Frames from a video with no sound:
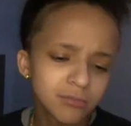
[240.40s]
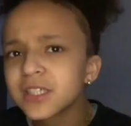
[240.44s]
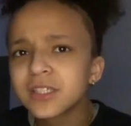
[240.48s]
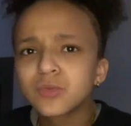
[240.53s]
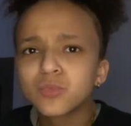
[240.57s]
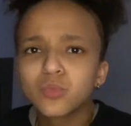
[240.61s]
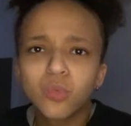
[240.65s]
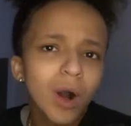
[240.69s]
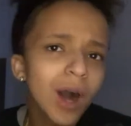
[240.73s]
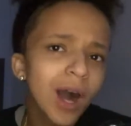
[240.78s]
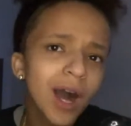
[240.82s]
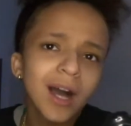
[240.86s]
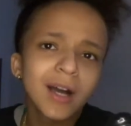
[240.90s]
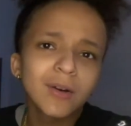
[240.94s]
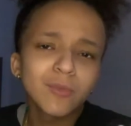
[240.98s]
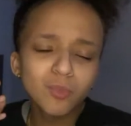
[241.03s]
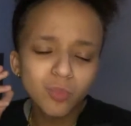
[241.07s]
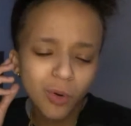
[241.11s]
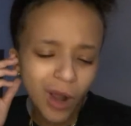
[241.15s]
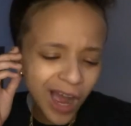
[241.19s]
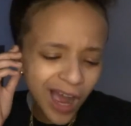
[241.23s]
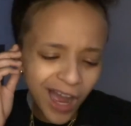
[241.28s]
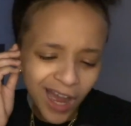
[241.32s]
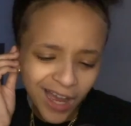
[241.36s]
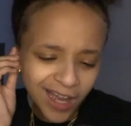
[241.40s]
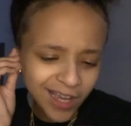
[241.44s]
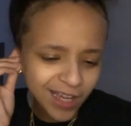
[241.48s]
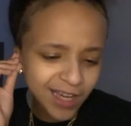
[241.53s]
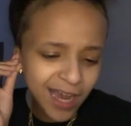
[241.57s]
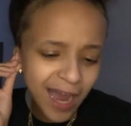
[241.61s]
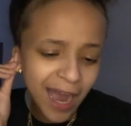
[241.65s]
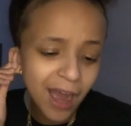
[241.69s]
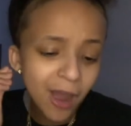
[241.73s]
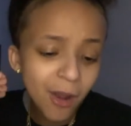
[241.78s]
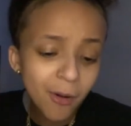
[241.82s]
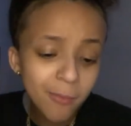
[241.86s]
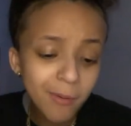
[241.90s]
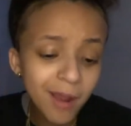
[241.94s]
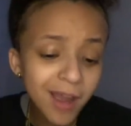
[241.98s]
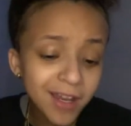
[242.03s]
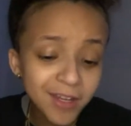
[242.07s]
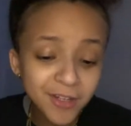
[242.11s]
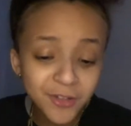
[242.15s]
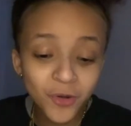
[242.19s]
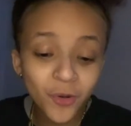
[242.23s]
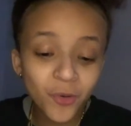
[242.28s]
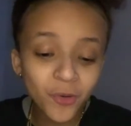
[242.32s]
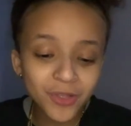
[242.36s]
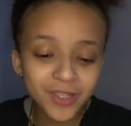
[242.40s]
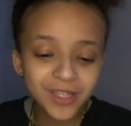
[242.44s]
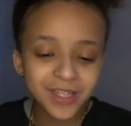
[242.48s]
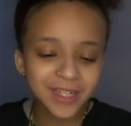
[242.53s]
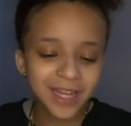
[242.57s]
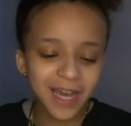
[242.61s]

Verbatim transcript: Just why? Why? How am I annoying?